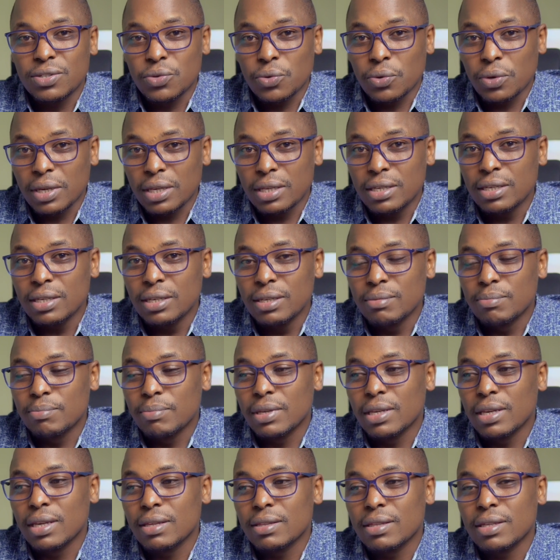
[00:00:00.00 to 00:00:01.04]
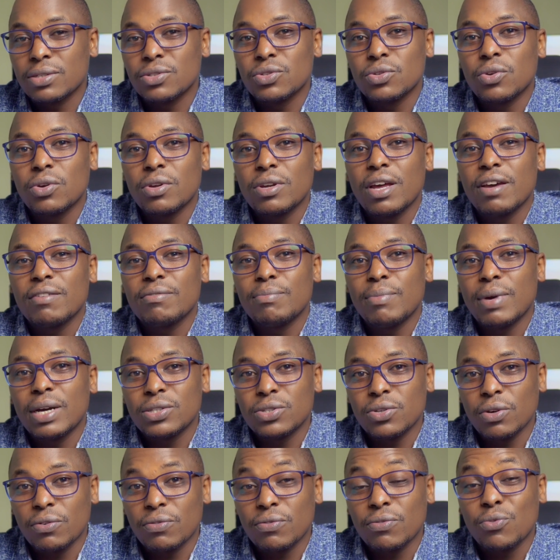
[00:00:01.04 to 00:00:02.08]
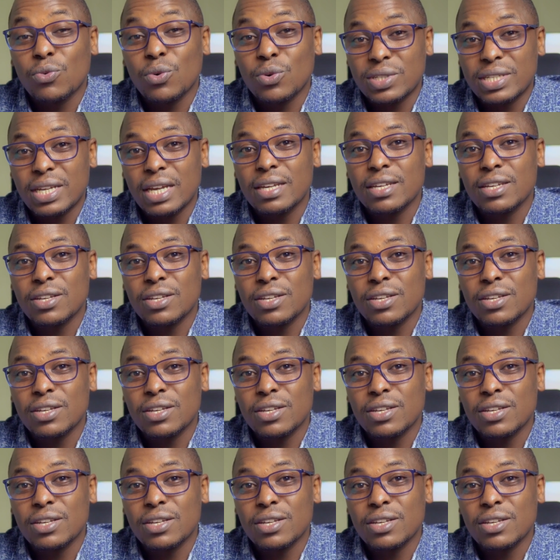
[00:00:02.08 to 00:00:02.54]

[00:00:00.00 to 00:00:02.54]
urine, meaning that you don't have much of water